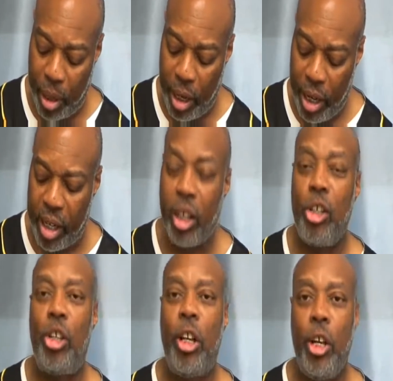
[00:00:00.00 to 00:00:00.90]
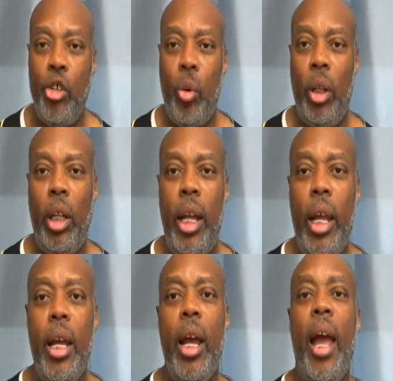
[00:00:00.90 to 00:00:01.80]
but he
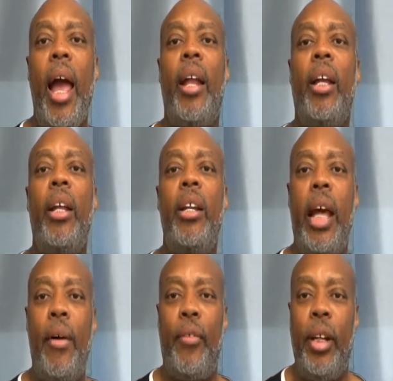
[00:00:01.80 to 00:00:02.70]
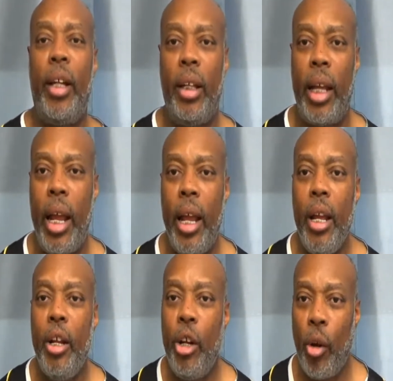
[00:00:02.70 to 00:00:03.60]
continually and
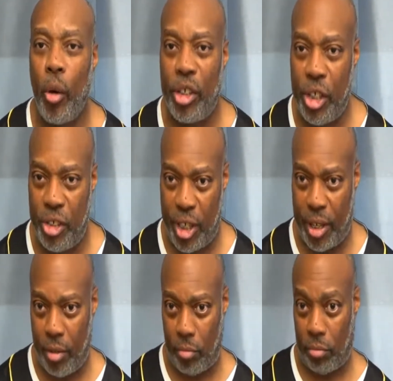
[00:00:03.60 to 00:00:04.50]
indefinitely nourishes it.